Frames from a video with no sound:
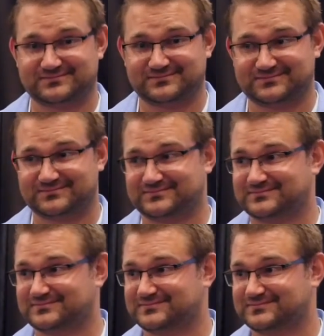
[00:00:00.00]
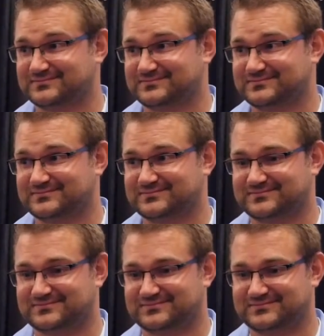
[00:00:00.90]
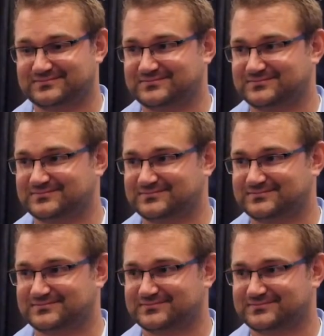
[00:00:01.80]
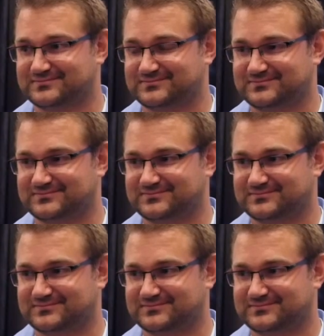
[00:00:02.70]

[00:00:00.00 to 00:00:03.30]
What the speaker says: [no speech]